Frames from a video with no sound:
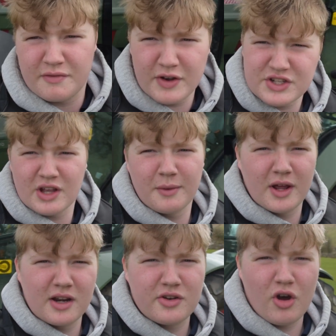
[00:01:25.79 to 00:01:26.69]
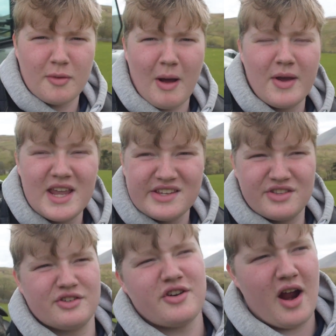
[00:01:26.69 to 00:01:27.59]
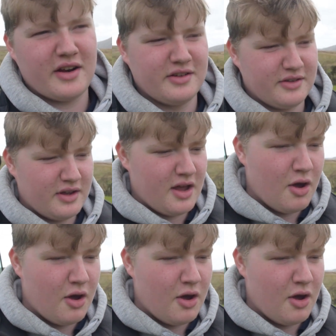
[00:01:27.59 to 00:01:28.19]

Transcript: First thing we're going to talk about is the tractors.